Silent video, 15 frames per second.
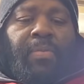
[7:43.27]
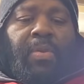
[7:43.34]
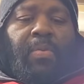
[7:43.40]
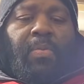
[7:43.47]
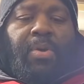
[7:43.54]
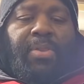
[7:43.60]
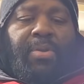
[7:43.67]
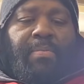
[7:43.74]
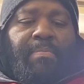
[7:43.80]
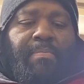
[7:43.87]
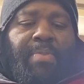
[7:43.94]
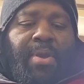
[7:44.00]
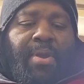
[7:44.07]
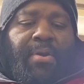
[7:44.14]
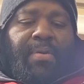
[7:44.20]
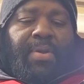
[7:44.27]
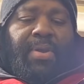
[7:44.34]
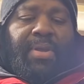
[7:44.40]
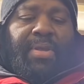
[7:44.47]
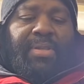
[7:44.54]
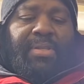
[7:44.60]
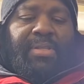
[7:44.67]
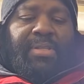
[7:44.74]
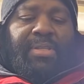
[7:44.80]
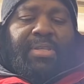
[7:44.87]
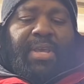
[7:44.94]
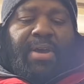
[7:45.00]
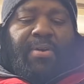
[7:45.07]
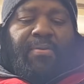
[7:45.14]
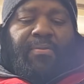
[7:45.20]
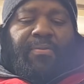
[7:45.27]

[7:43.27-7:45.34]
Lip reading: where the bearing itself